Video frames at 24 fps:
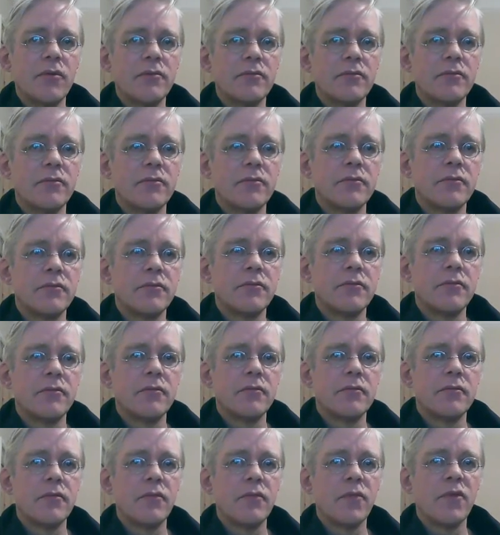
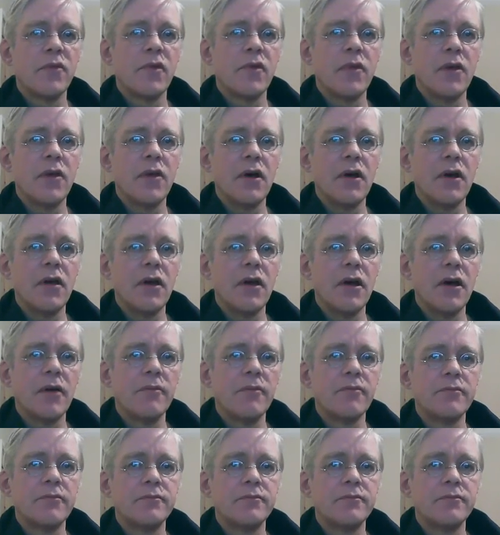something like that.